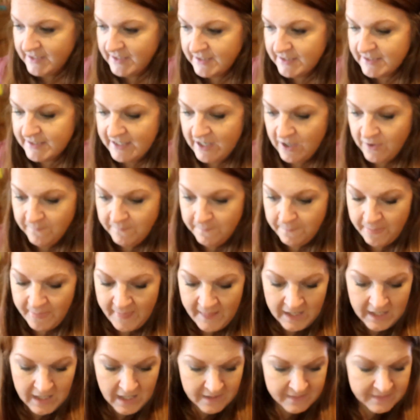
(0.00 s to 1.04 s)
so
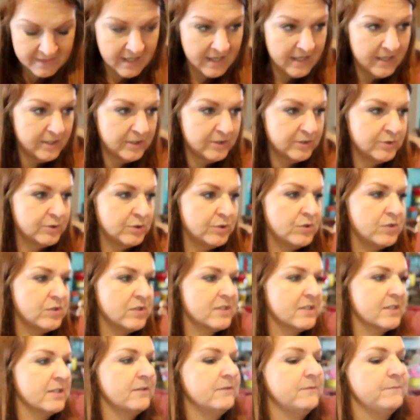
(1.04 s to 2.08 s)
I got
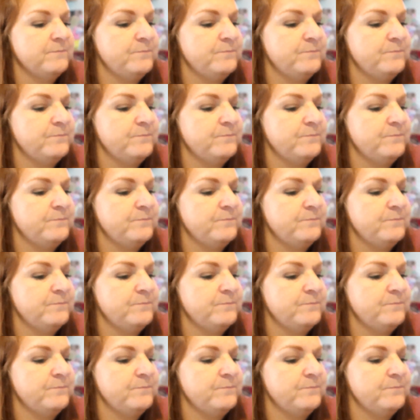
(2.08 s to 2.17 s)
those.